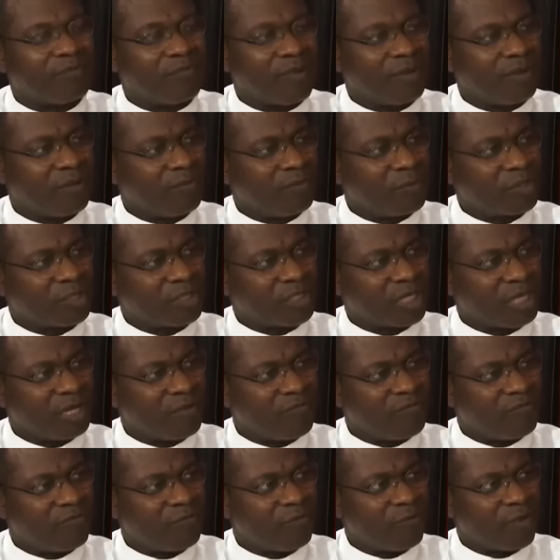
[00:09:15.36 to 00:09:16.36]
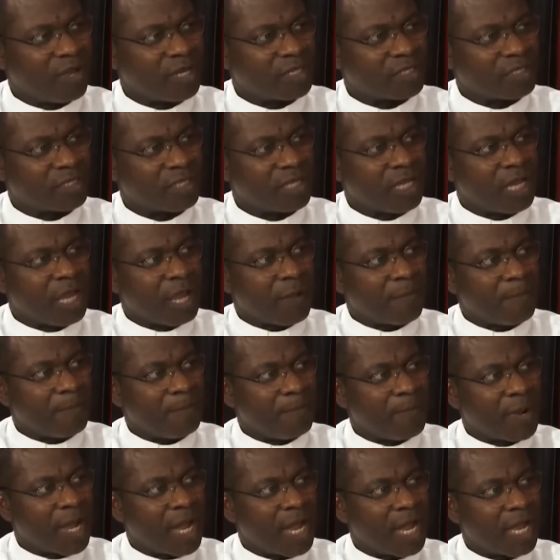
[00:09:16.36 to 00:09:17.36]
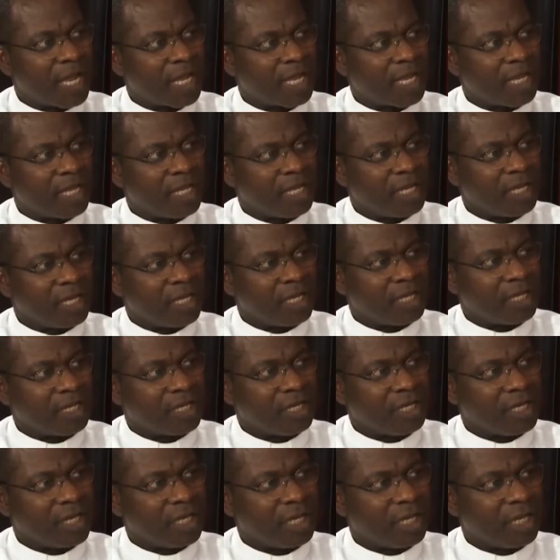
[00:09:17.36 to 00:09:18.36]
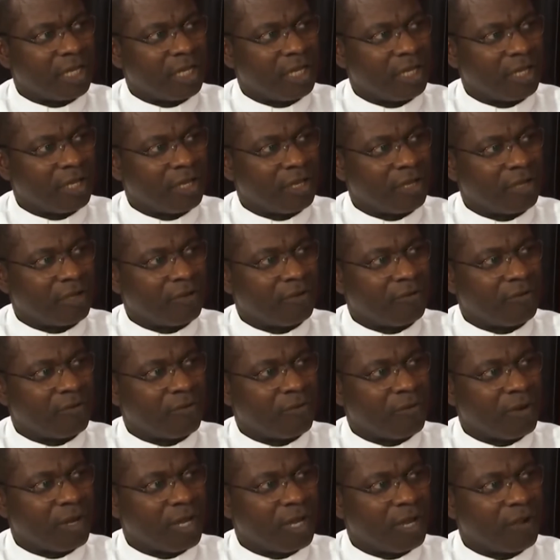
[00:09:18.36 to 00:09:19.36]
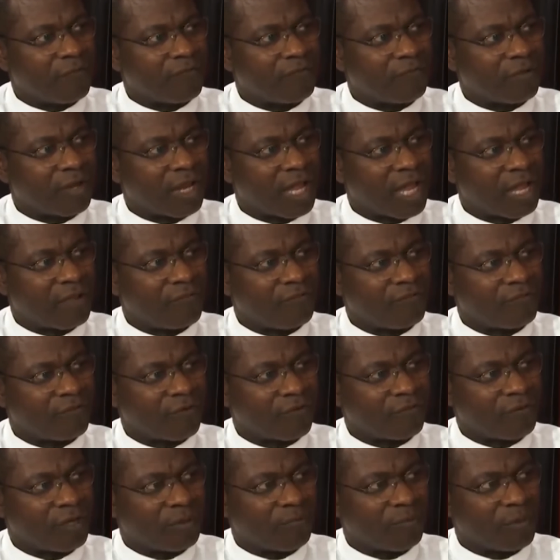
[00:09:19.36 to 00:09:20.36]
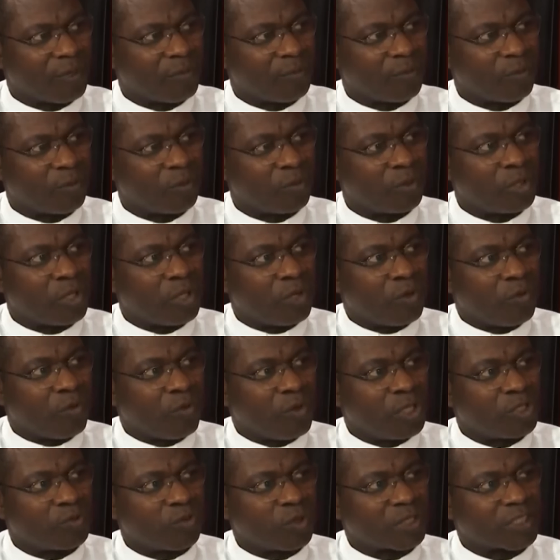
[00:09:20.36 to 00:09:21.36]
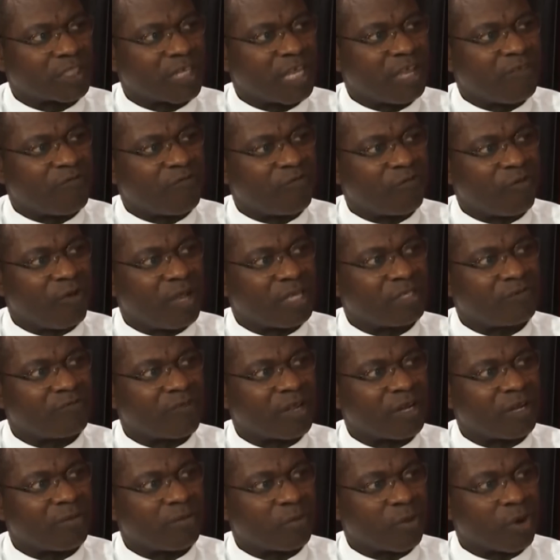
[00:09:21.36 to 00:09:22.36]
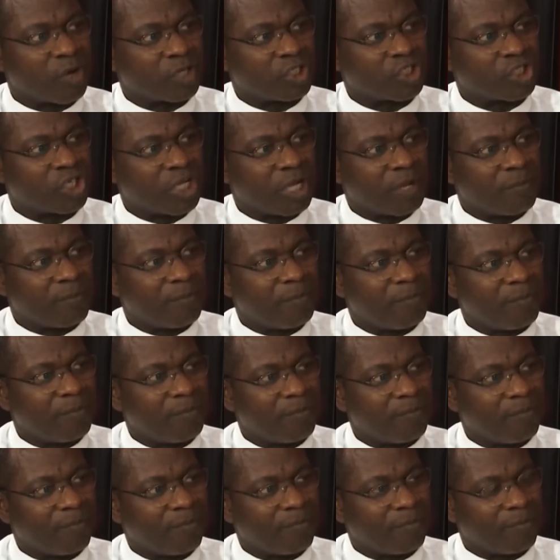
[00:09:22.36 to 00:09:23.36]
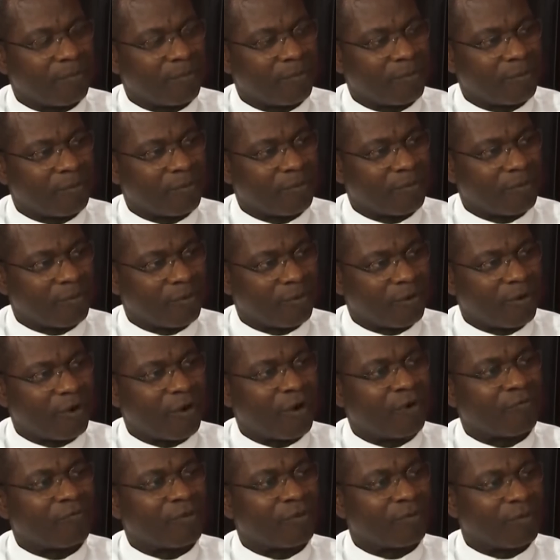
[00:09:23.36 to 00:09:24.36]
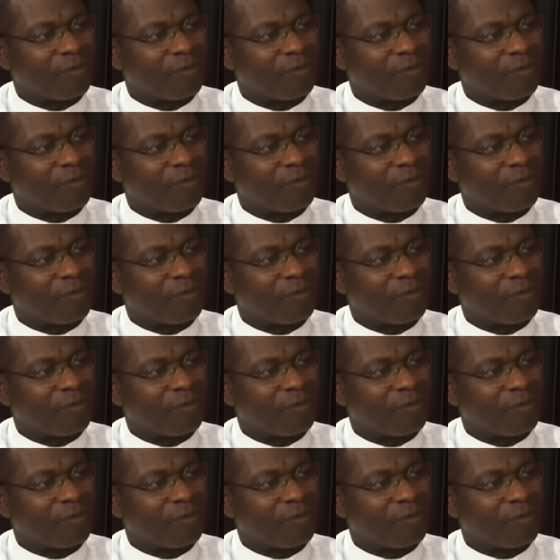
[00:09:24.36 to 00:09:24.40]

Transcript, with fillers: very much influenced by the way of life of the people, which was influenced very much. The worldview that